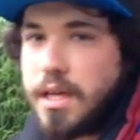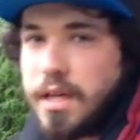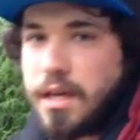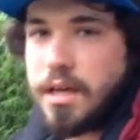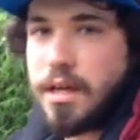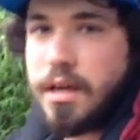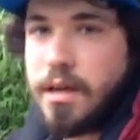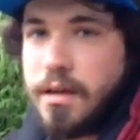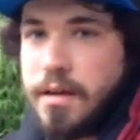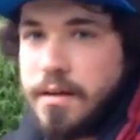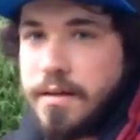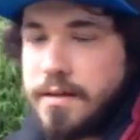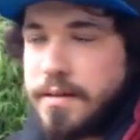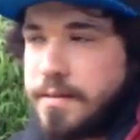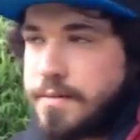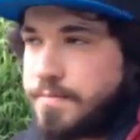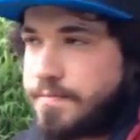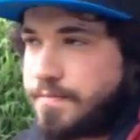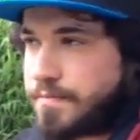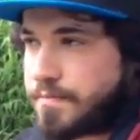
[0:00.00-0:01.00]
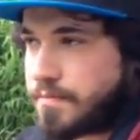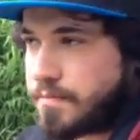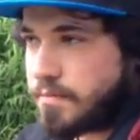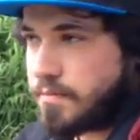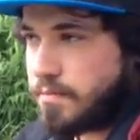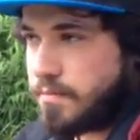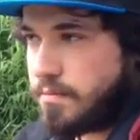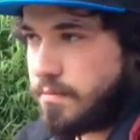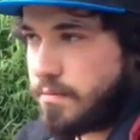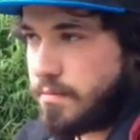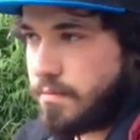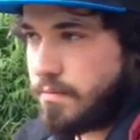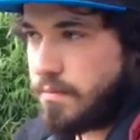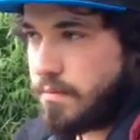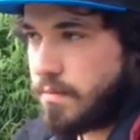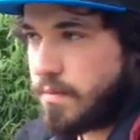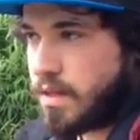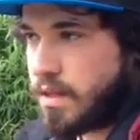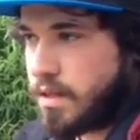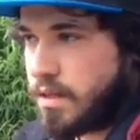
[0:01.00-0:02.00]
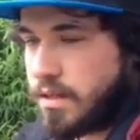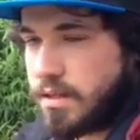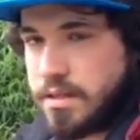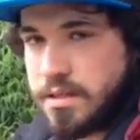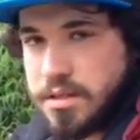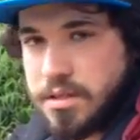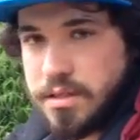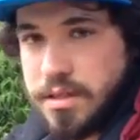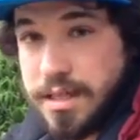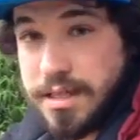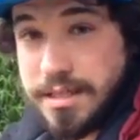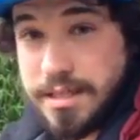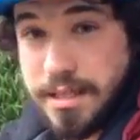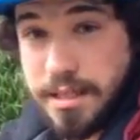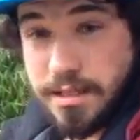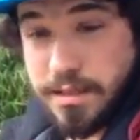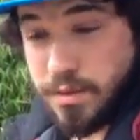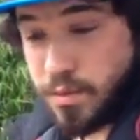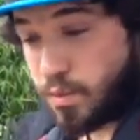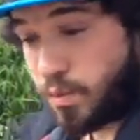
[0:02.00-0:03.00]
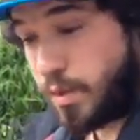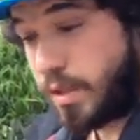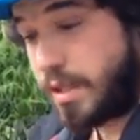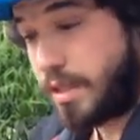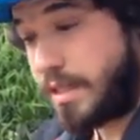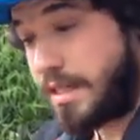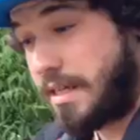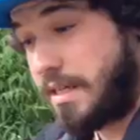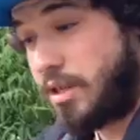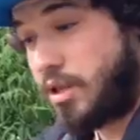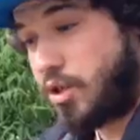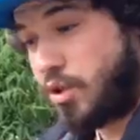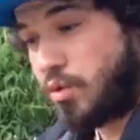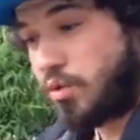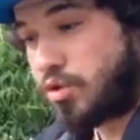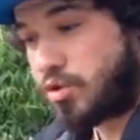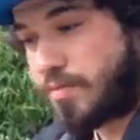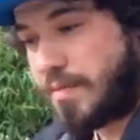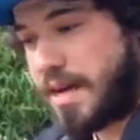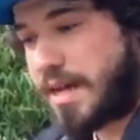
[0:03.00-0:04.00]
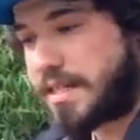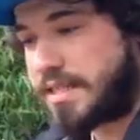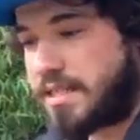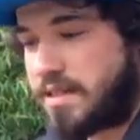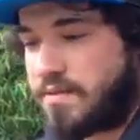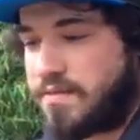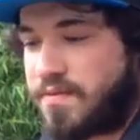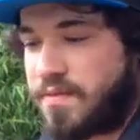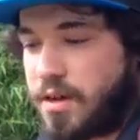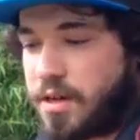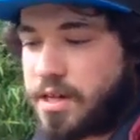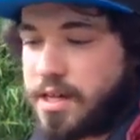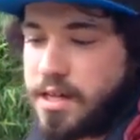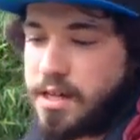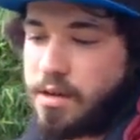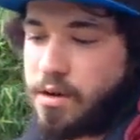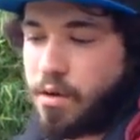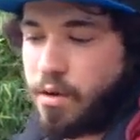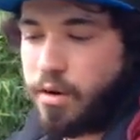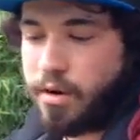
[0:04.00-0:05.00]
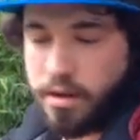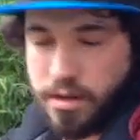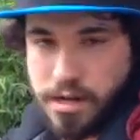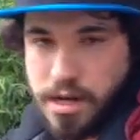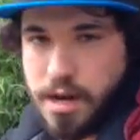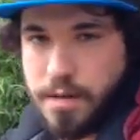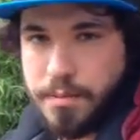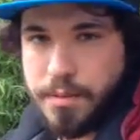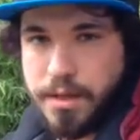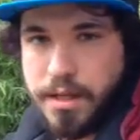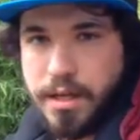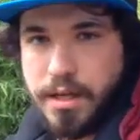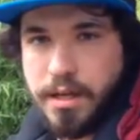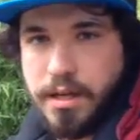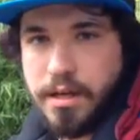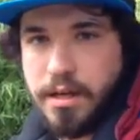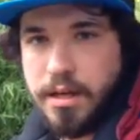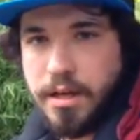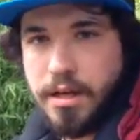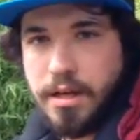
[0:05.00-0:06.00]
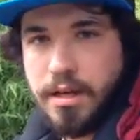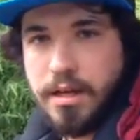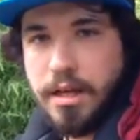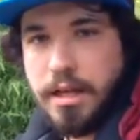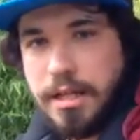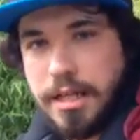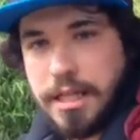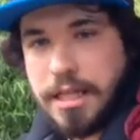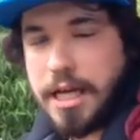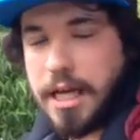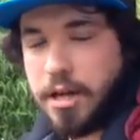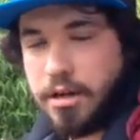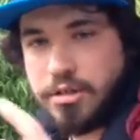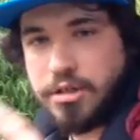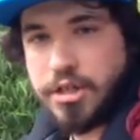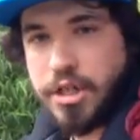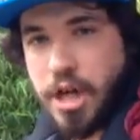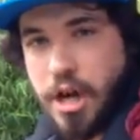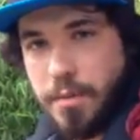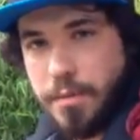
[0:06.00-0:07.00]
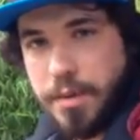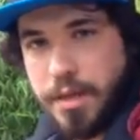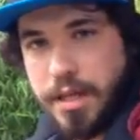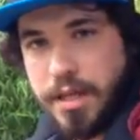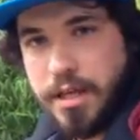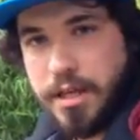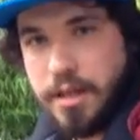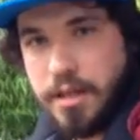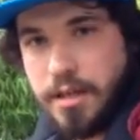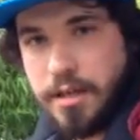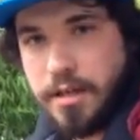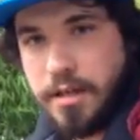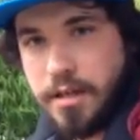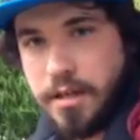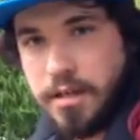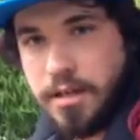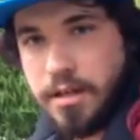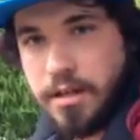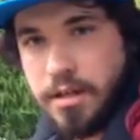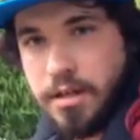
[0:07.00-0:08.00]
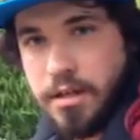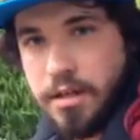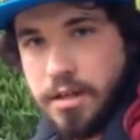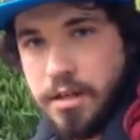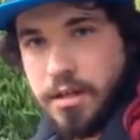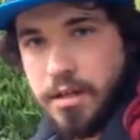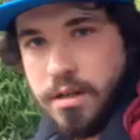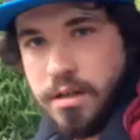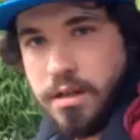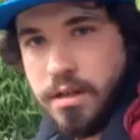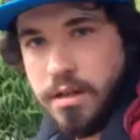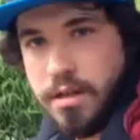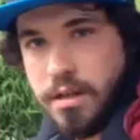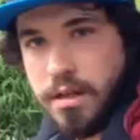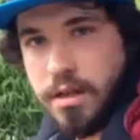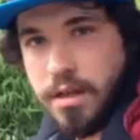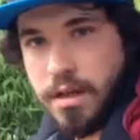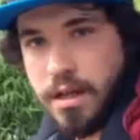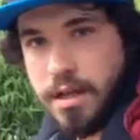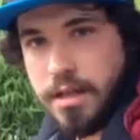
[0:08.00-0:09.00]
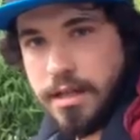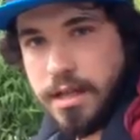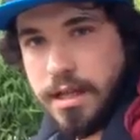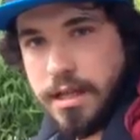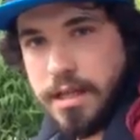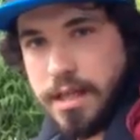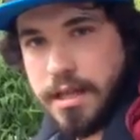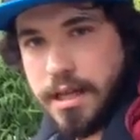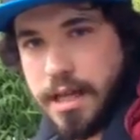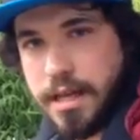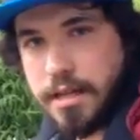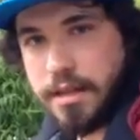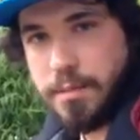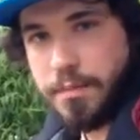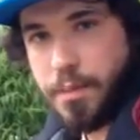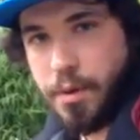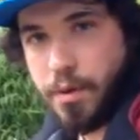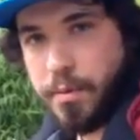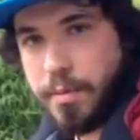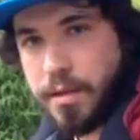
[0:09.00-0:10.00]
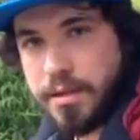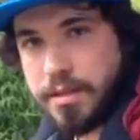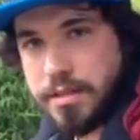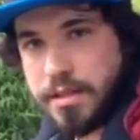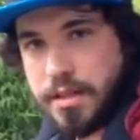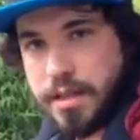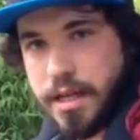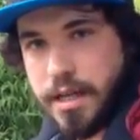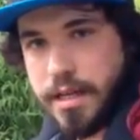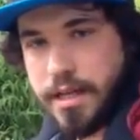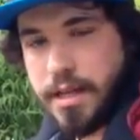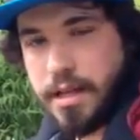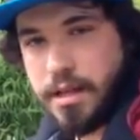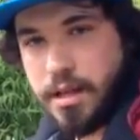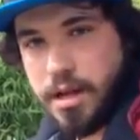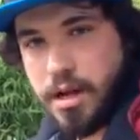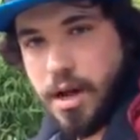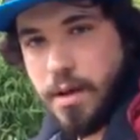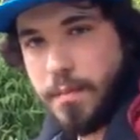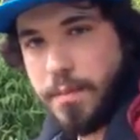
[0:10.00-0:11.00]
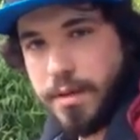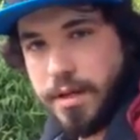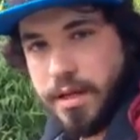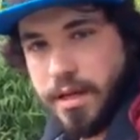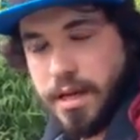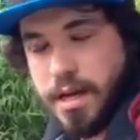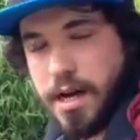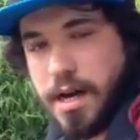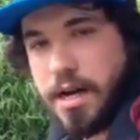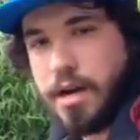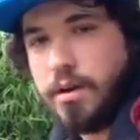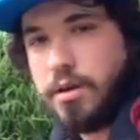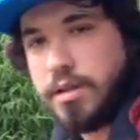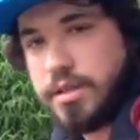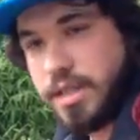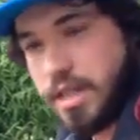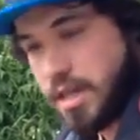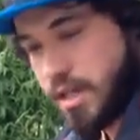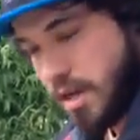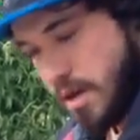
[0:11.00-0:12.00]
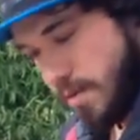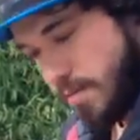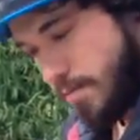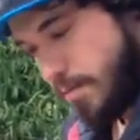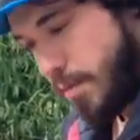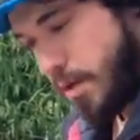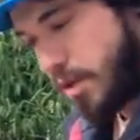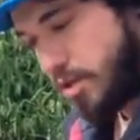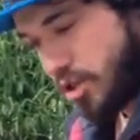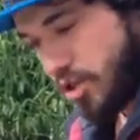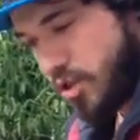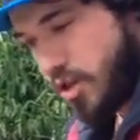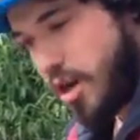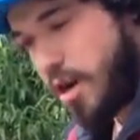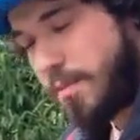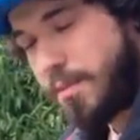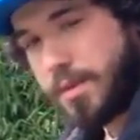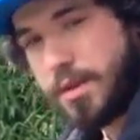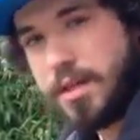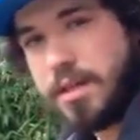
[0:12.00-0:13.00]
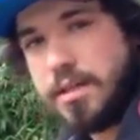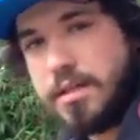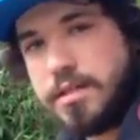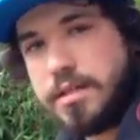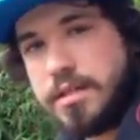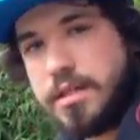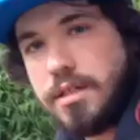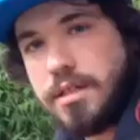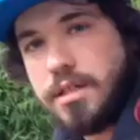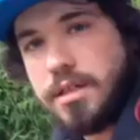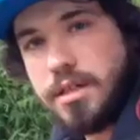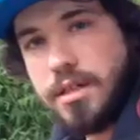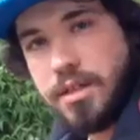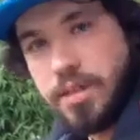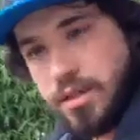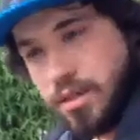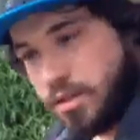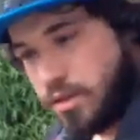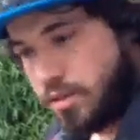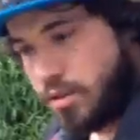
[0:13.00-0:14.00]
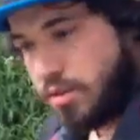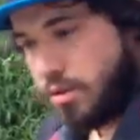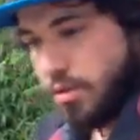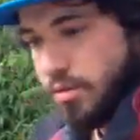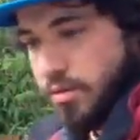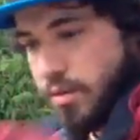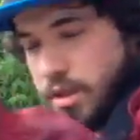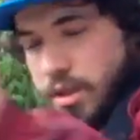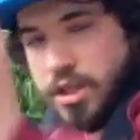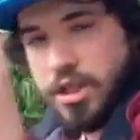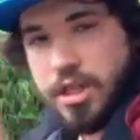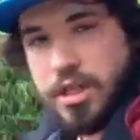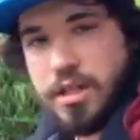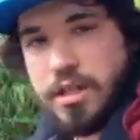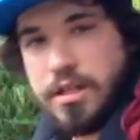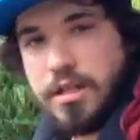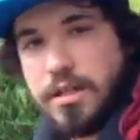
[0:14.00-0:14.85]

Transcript: Right. Yeah. Right. There's there's a hierarchy. This really huge, massive fucking oil company. Yeah. That hires yeah. a company. Yeah. Right. Then they get the permits, and then the company hires a bunch of companies. Yeah to do this shit.